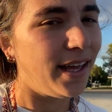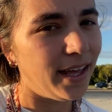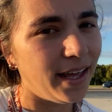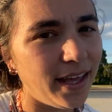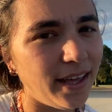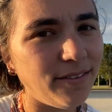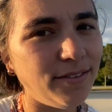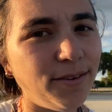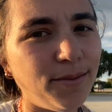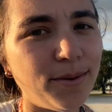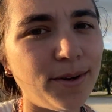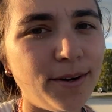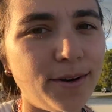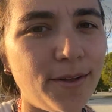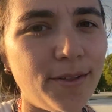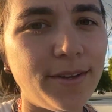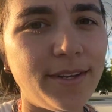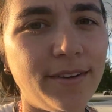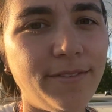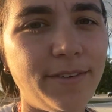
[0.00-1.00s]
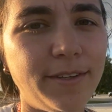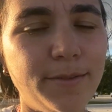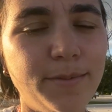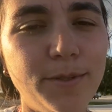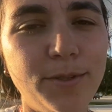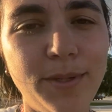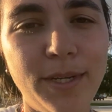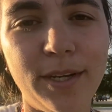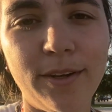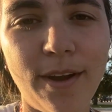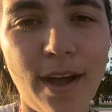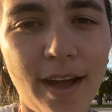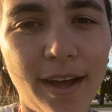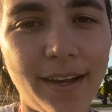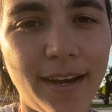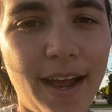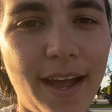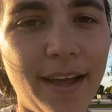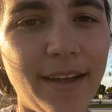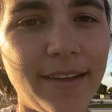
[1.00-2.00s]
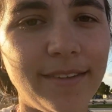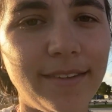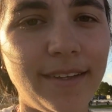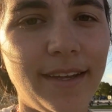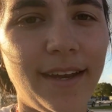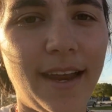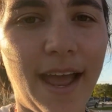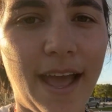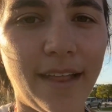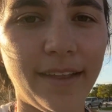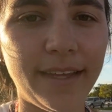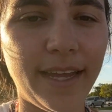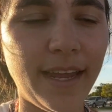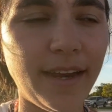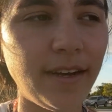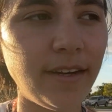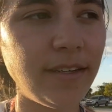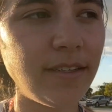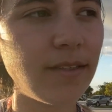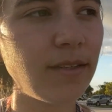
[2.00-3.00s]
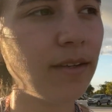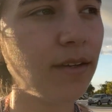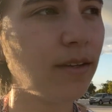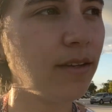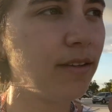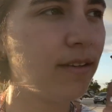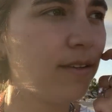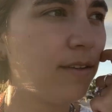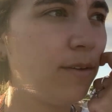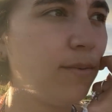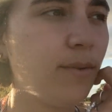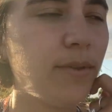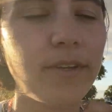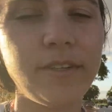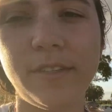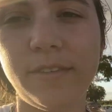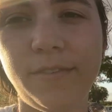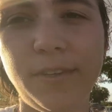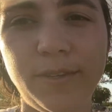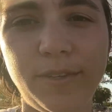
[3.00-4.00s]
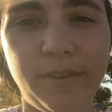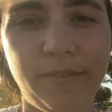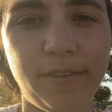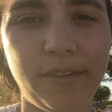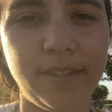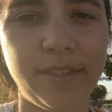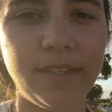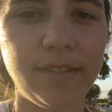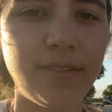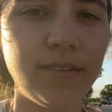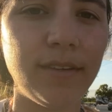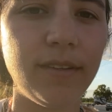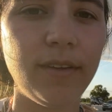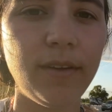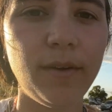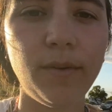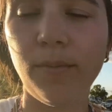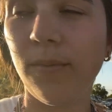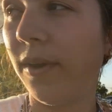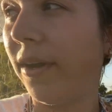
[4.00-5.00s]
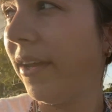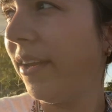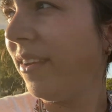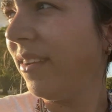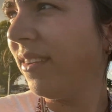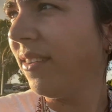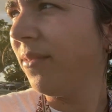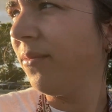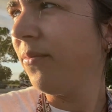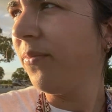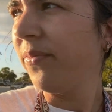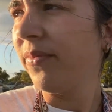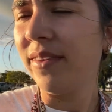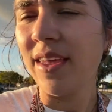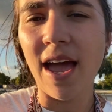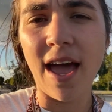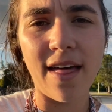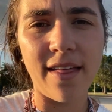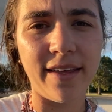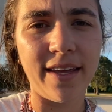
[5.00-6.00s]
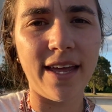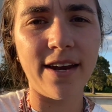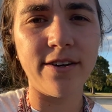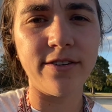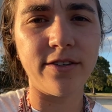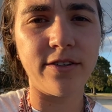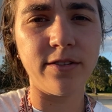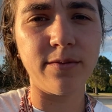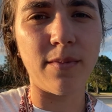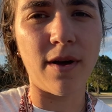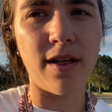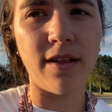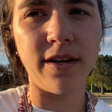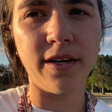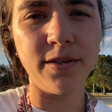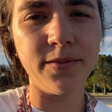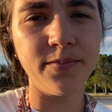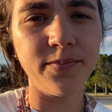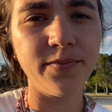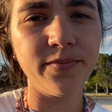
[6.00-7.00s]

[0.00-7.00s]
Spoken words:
If you want to know the difference between crocodiles and alligators, well, there's a few differences. 1, alligators are smaller.